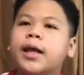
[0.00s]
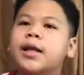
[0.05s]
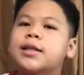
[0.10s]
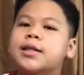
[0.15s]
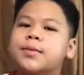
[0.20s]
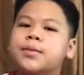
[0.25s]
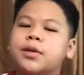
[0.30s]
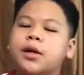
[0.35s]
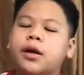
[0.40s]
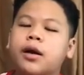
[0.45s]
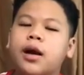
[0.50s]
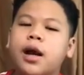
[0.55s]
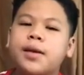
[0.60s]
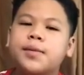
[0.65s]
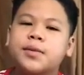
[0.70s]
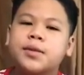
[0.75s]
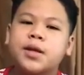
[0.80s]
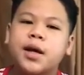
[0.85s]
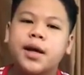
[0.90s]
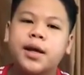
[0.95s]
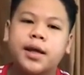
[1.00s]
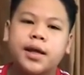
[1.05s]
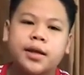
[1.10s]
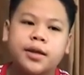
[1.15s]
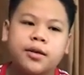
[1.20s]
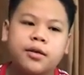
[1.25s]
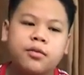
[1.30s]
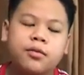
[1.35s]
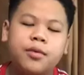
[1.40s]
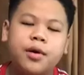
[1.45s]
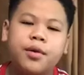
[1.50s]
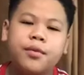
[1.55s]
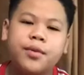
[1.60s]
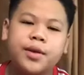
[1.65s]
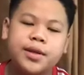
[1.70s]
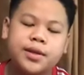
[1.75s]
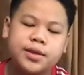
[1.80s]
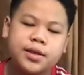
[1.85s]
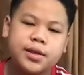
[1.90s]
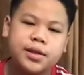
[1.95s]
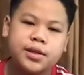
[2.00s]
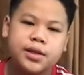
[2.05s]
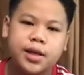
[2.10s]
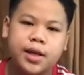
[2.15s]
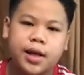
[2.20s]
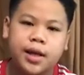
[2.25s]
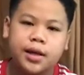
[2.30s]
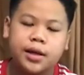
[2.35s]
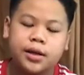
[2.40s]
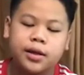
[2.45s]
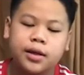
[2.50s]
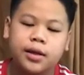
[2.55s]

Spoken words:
and subscribe so I can do more research and